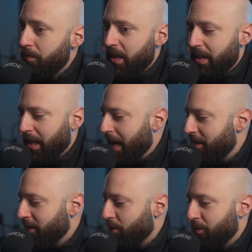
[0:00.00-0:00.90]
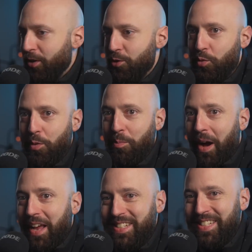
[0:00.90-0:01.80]
it kind of interferes with
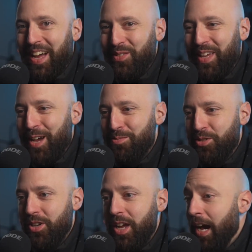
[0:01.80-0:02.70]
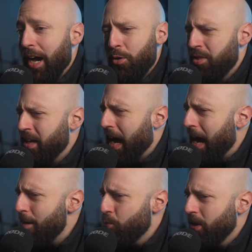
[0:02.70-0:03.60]
my sound capture. I don't think
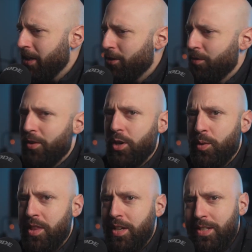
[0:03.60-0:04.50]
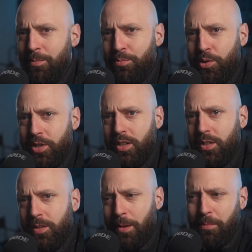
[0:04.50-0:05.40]
I'm really interfering with his. I'm
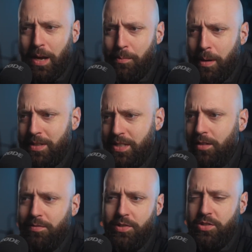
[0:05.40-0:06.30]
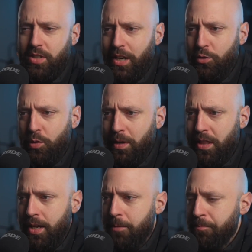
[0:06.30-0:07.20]
by myself and just kind of doing my
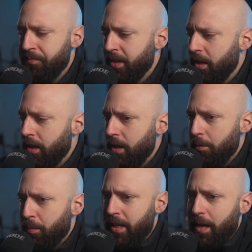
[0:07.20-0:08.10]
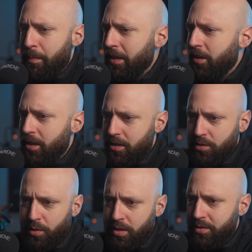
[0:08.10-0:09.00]
thing. But yeah, back to this.
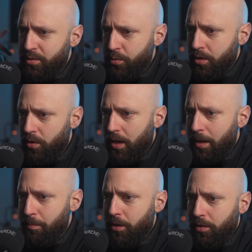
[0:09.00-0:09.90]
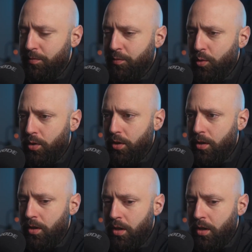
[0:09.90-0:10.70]
So this studio I built for